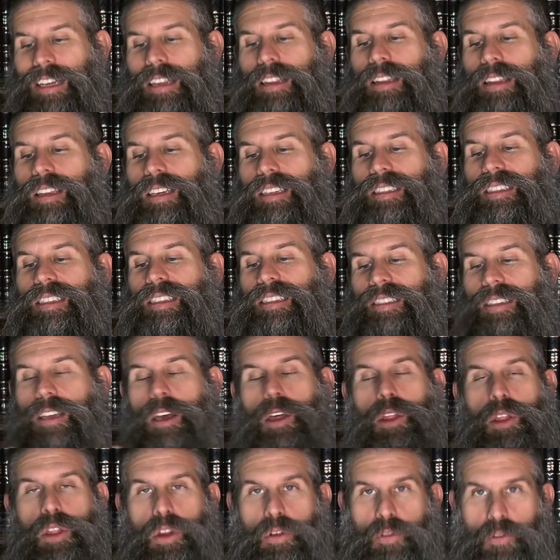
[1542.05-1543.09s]
This is
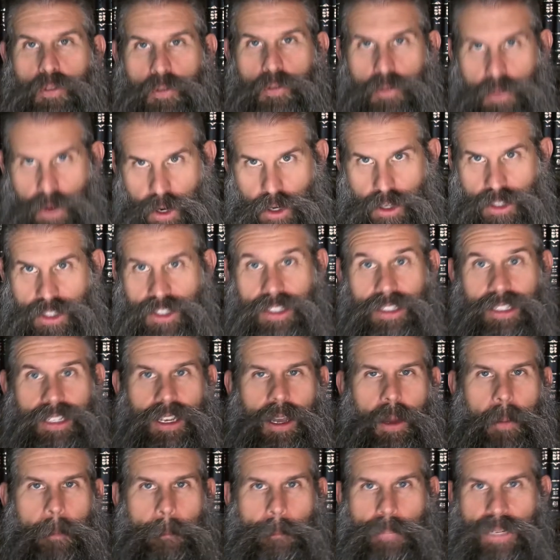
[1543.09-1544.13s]
the first
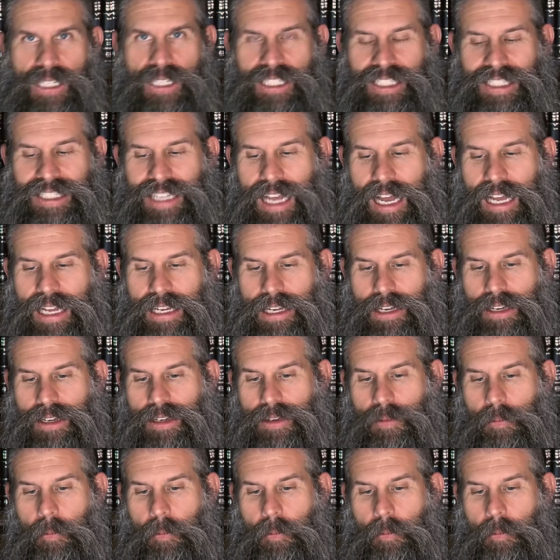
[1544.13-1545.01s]
Messiah.